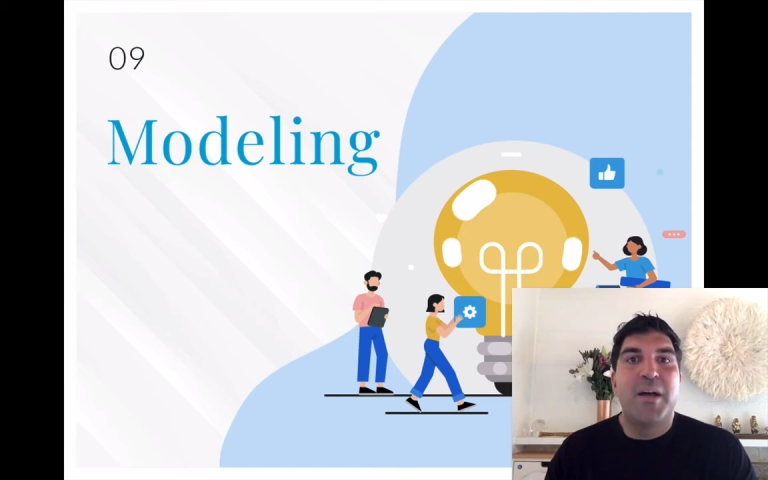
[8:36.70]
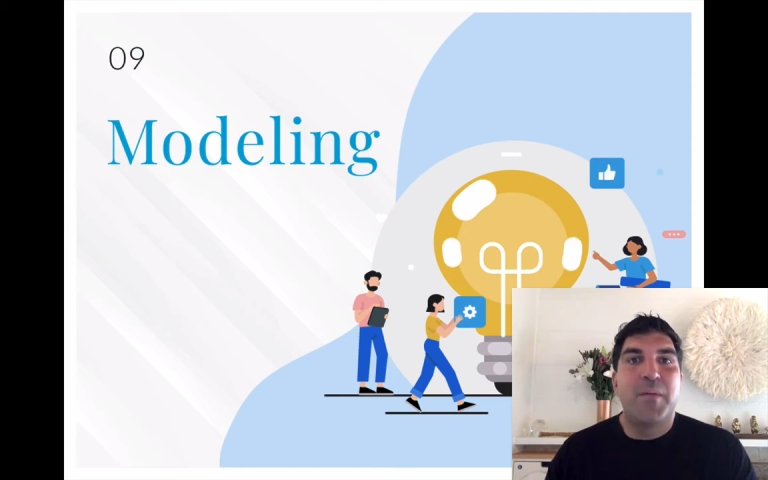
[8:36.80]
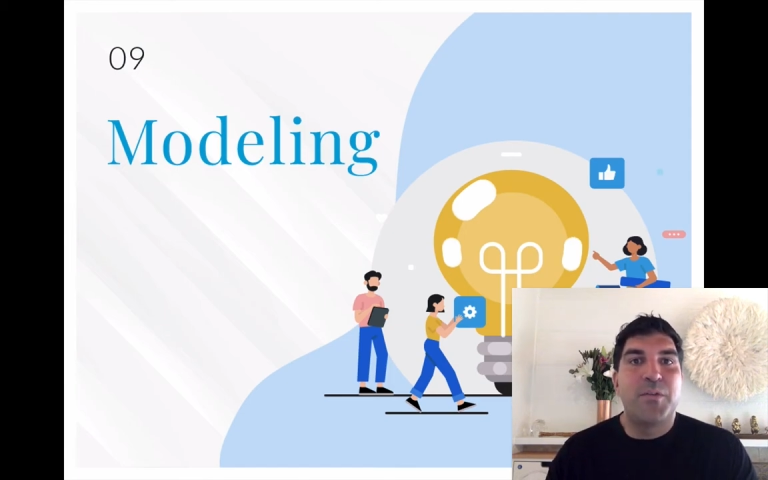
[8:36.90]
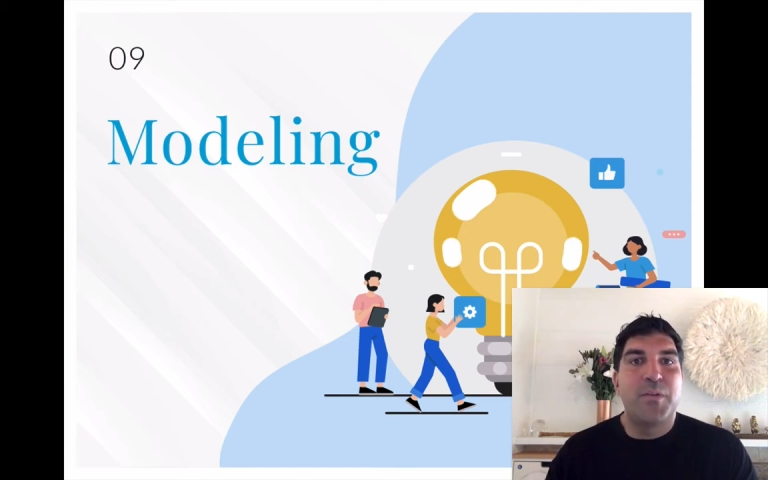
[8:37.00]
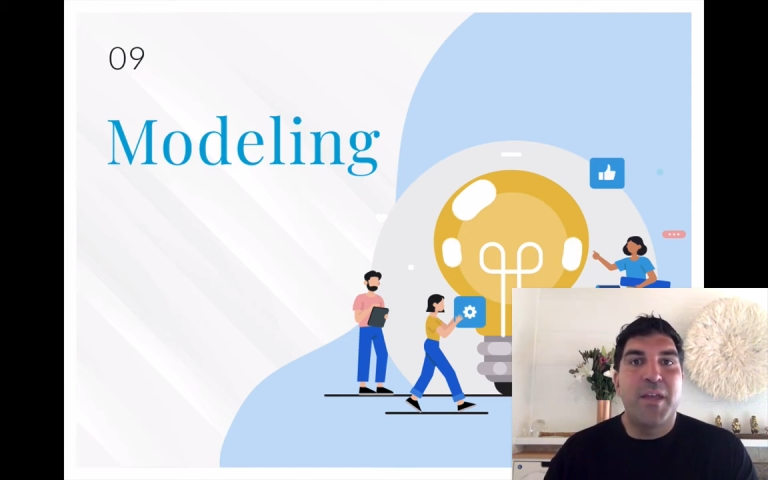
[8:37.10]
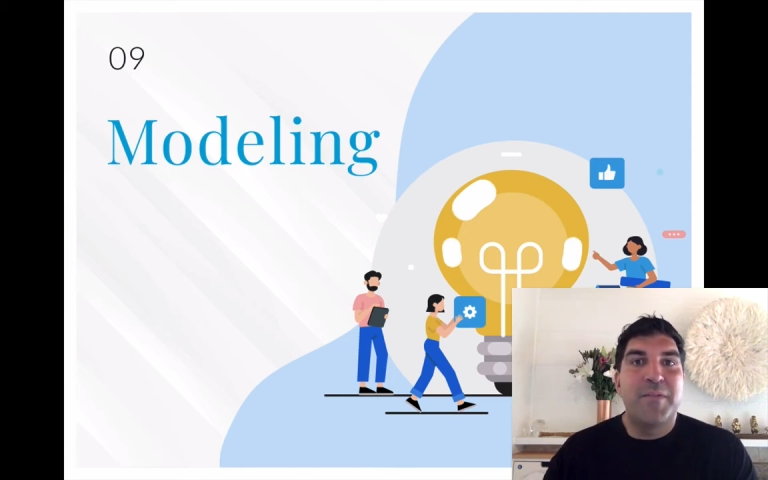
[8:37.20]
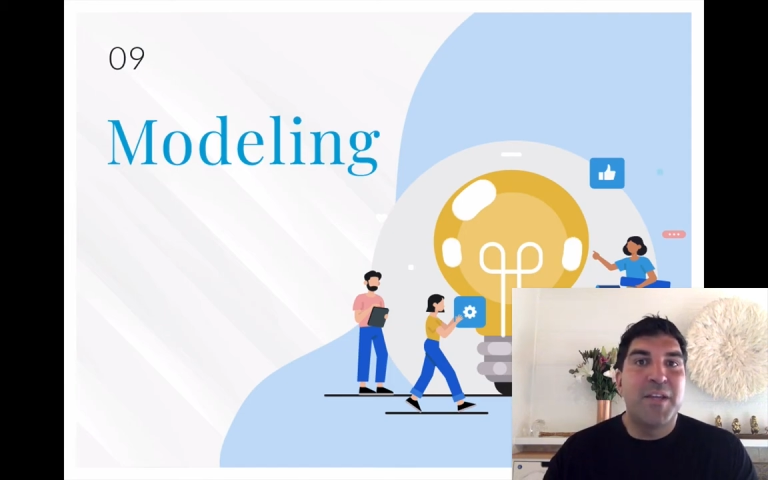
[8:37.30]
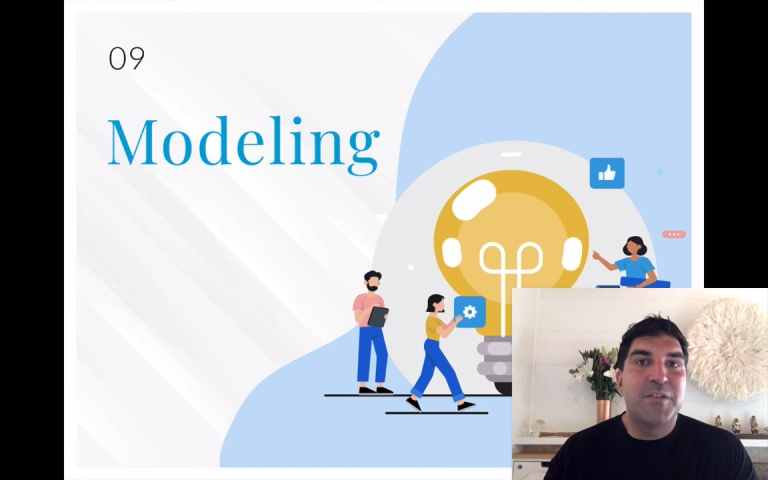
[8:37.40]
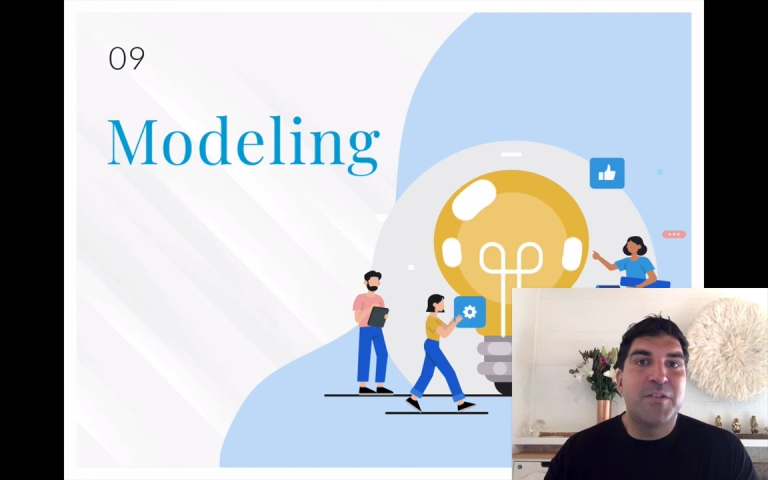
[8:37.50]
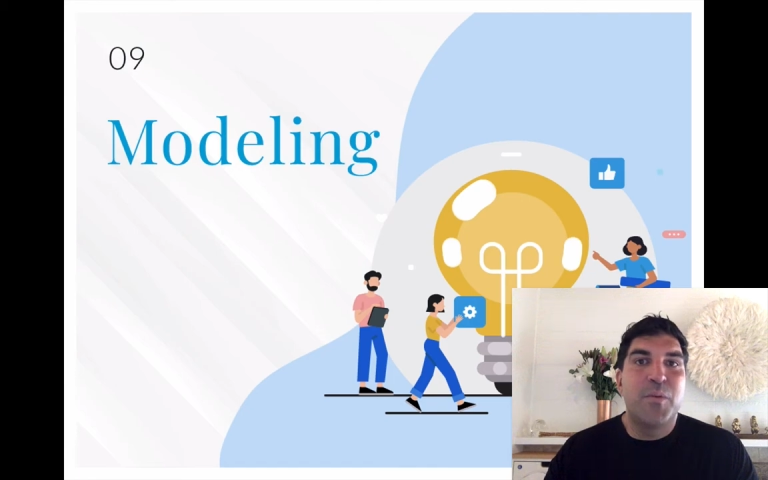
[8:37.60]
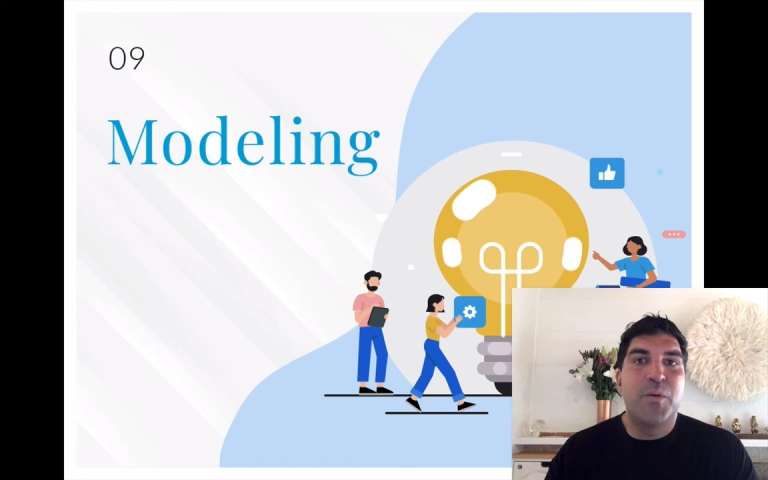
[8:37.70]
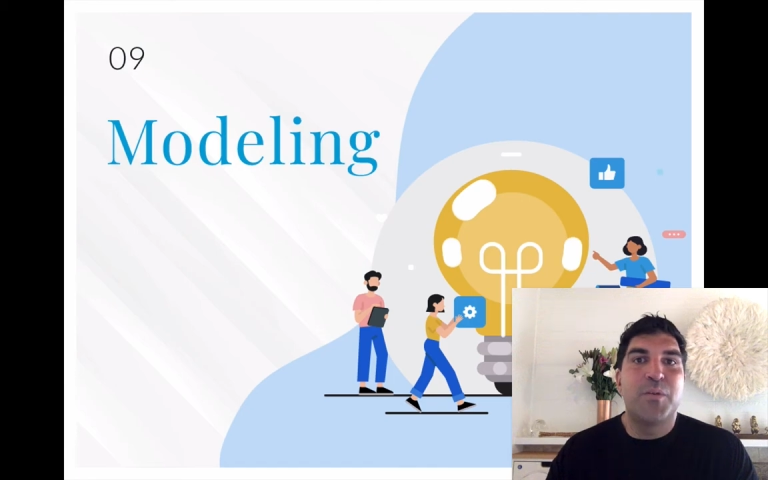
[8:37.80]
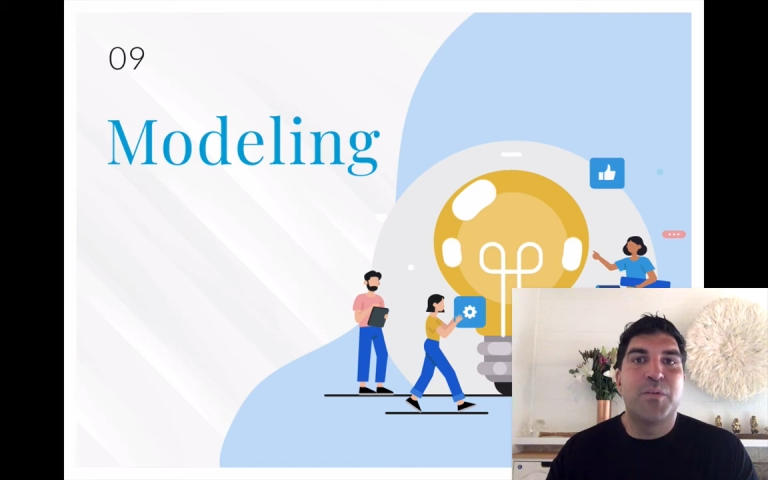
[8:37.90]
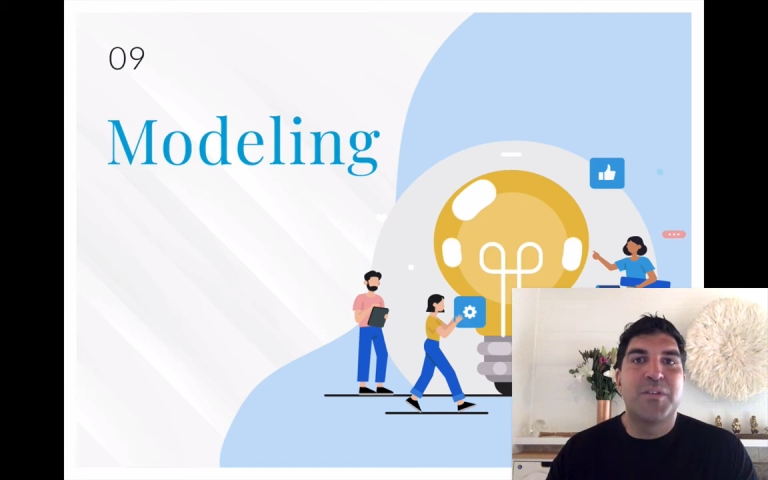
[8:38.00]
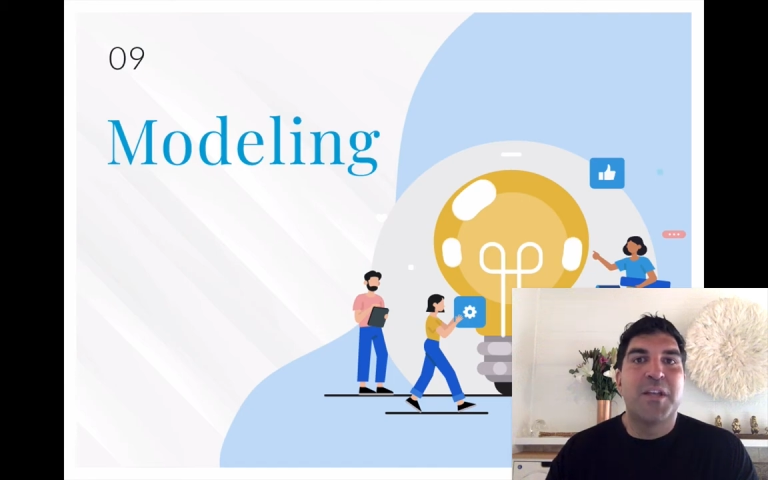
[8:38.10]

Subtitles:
Do they have testimonials?